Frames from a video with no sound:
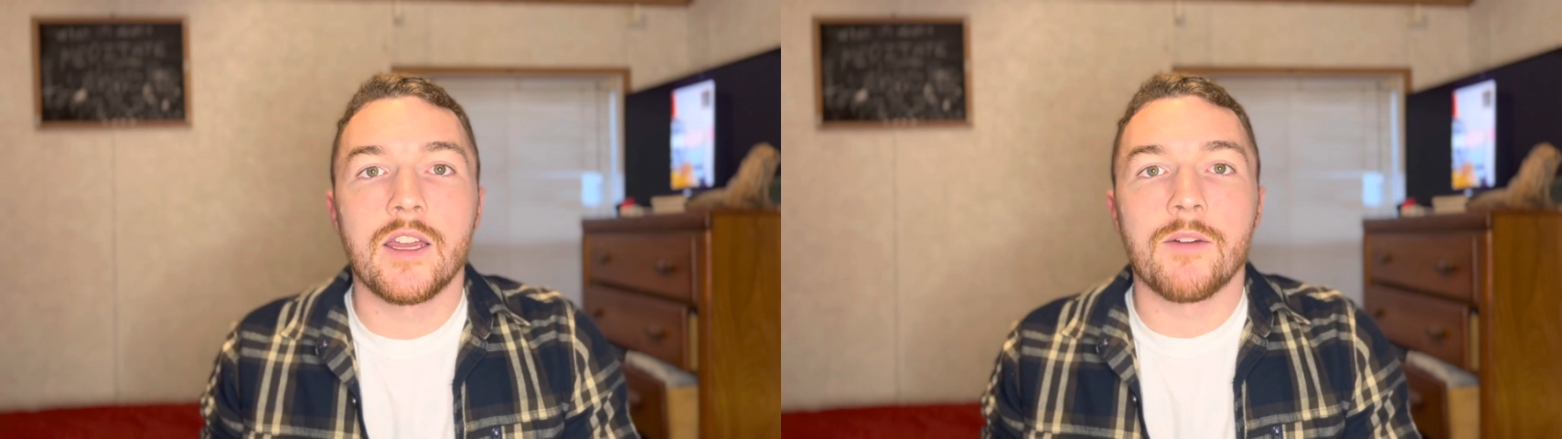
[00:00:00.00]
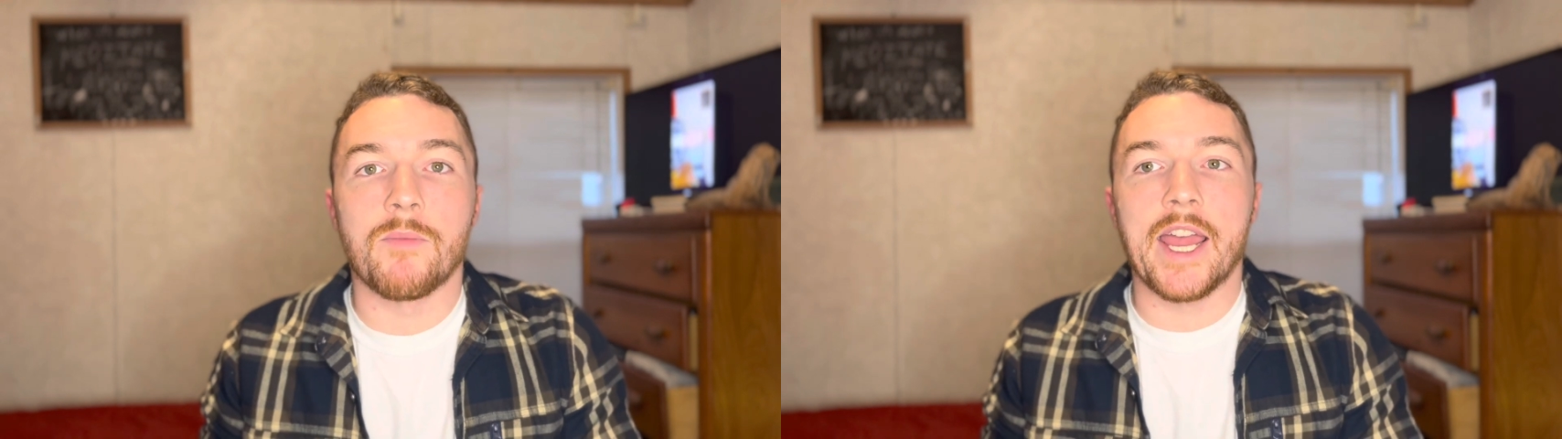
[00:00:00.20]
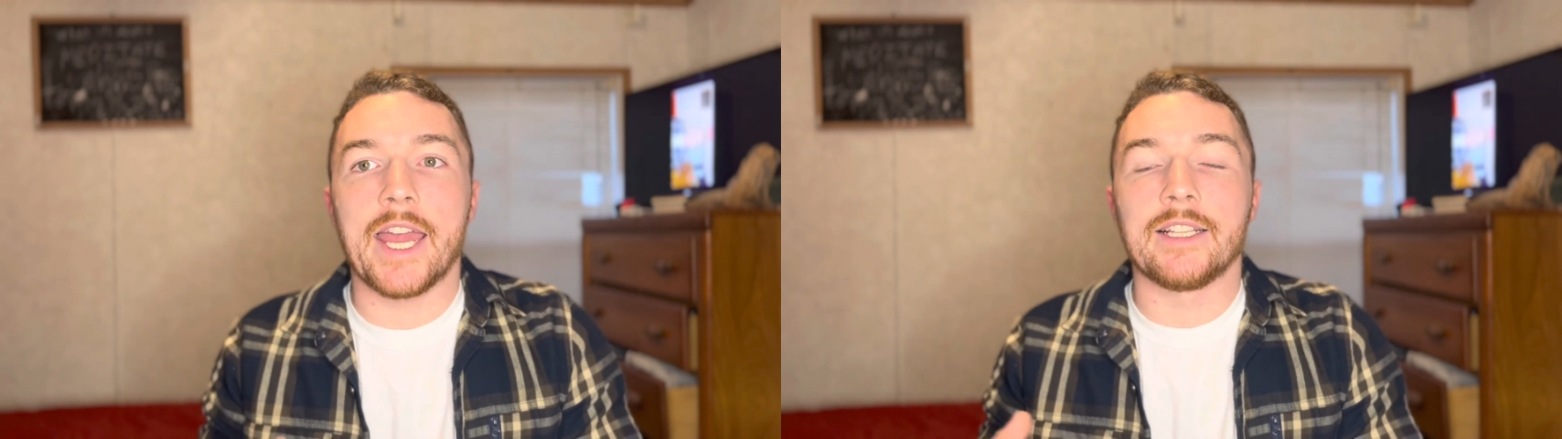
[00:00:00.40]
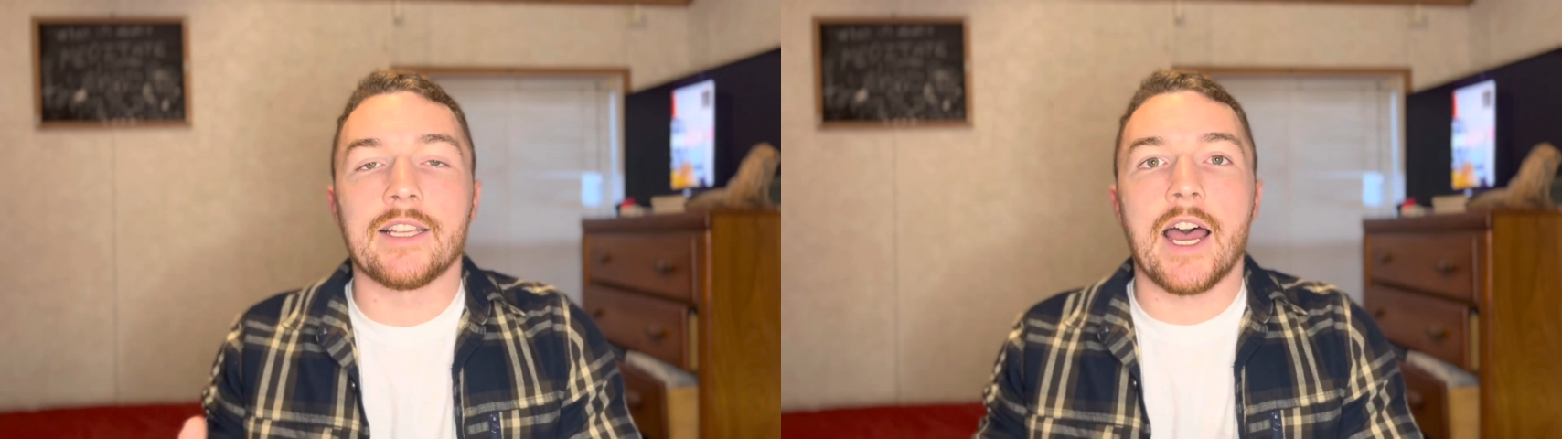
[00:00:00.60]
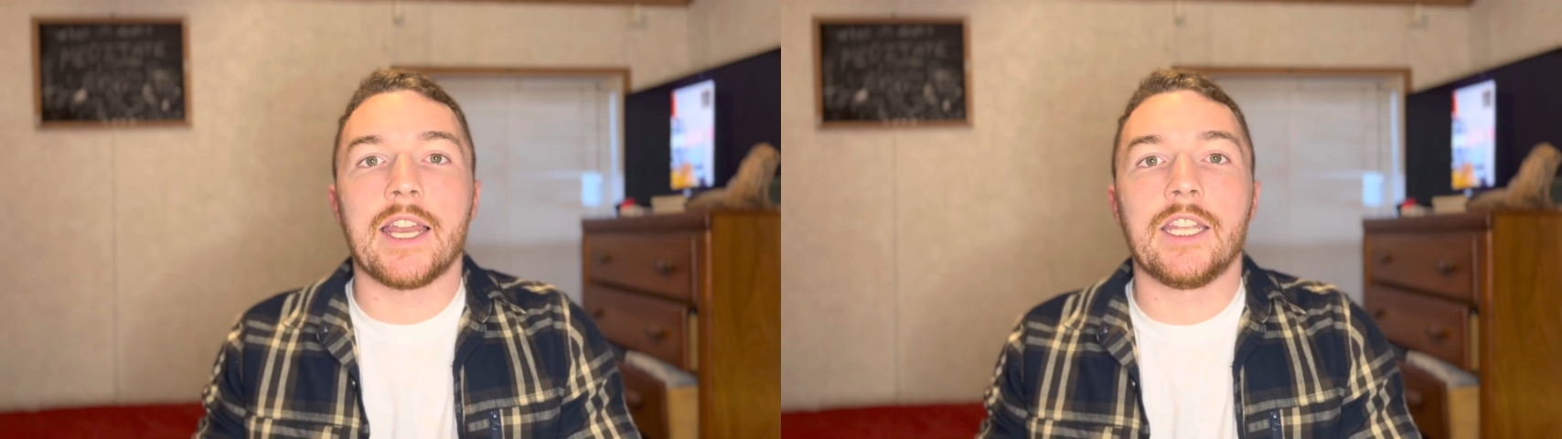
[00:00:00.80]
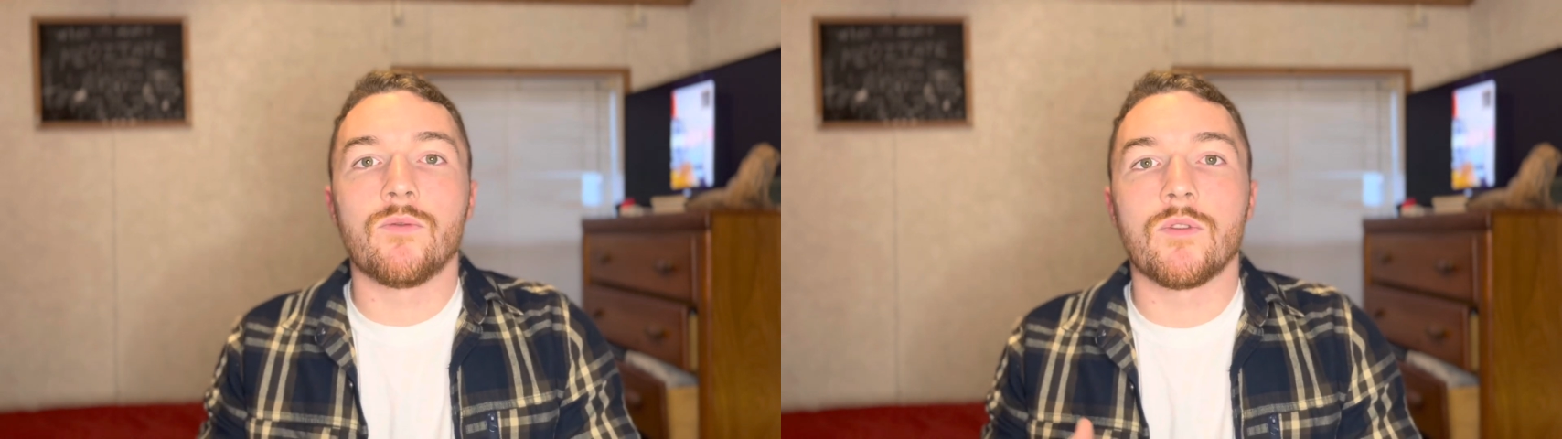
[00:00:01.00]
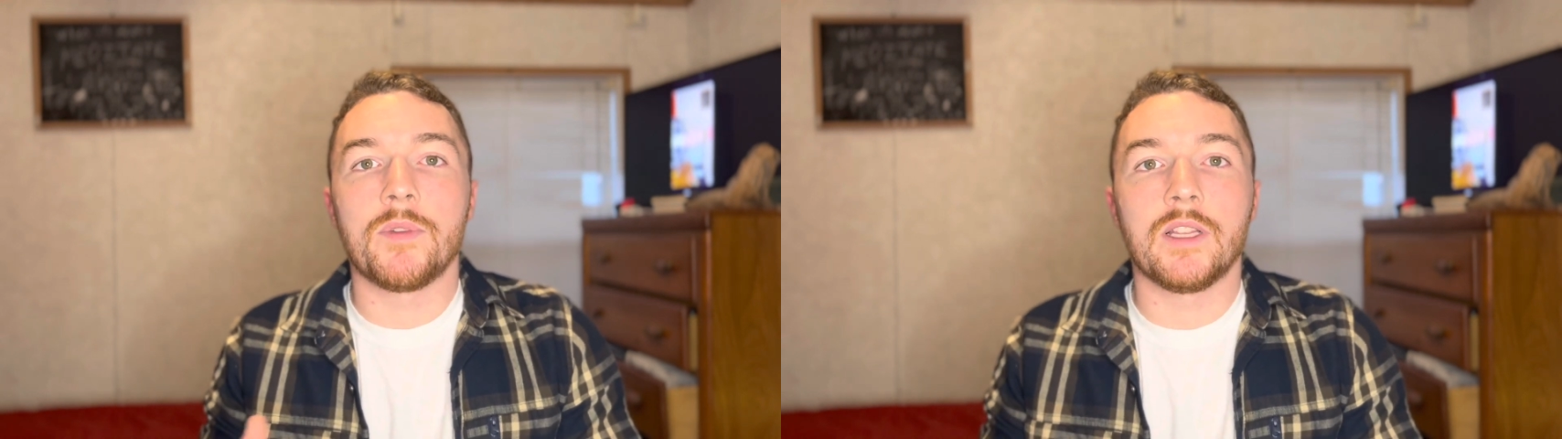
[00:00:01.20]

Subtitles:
My anxiety will be